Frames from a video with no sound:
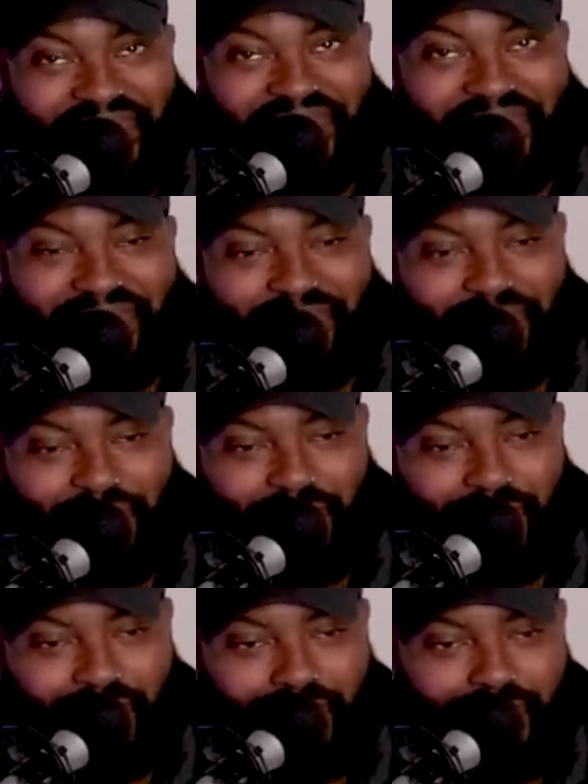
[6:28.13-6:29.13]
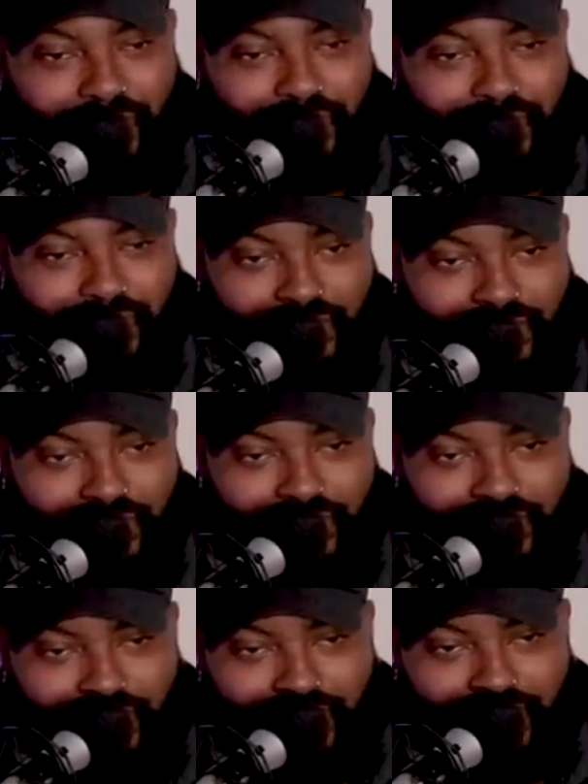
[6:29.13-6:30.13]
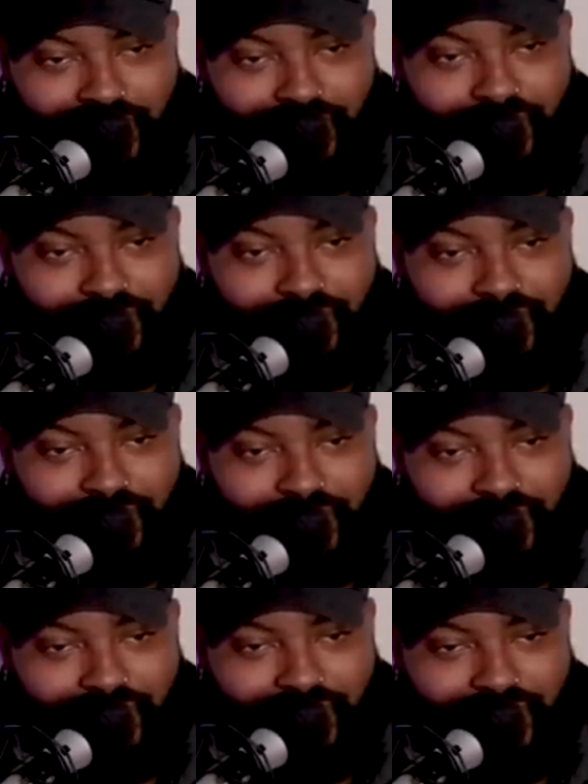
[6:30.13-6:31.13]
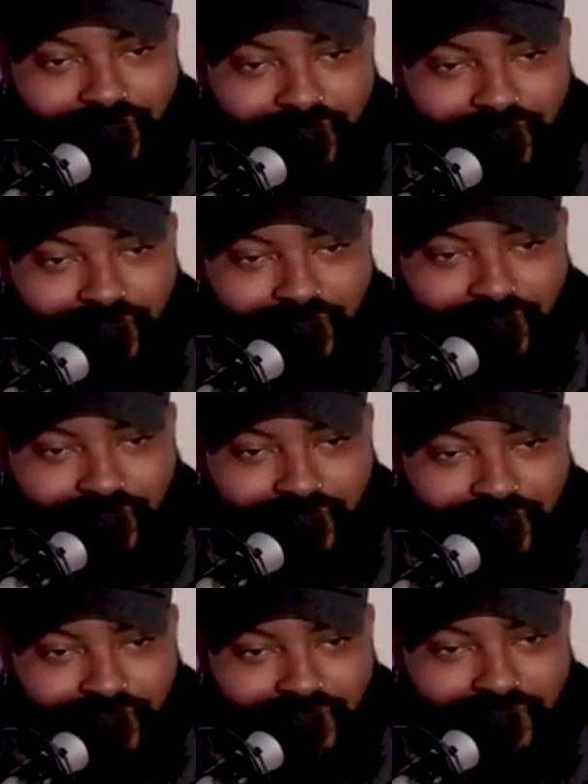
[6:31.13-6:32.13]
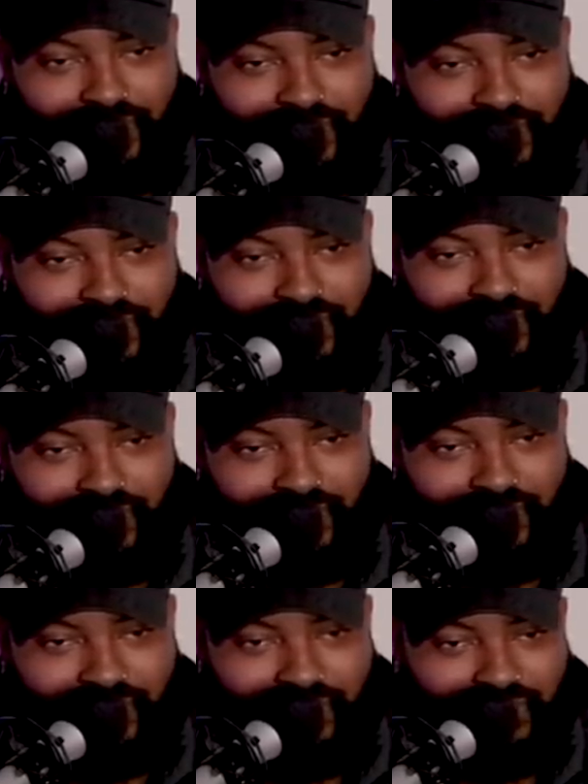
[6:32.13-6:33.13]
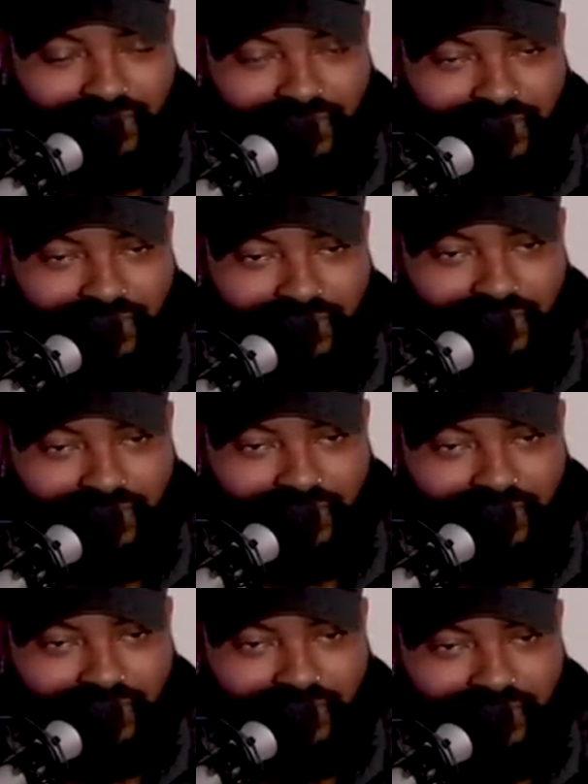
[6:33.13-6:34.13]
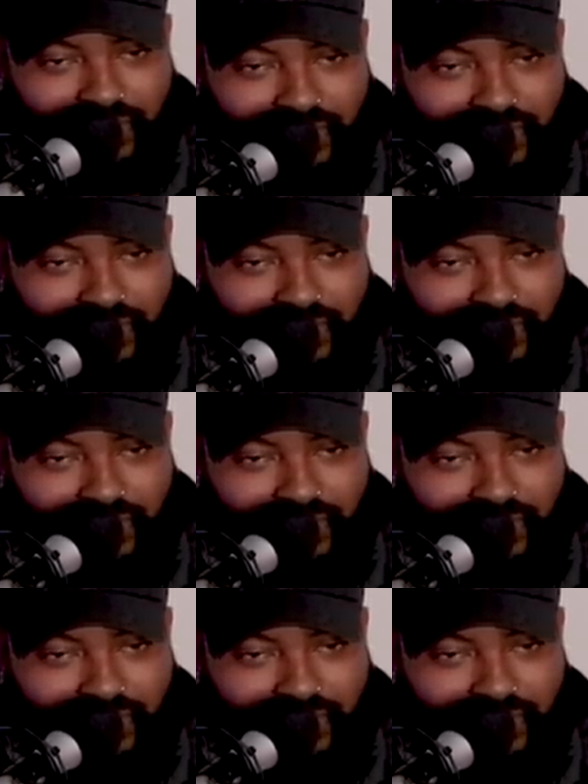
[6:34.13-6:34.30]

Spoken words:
(silent)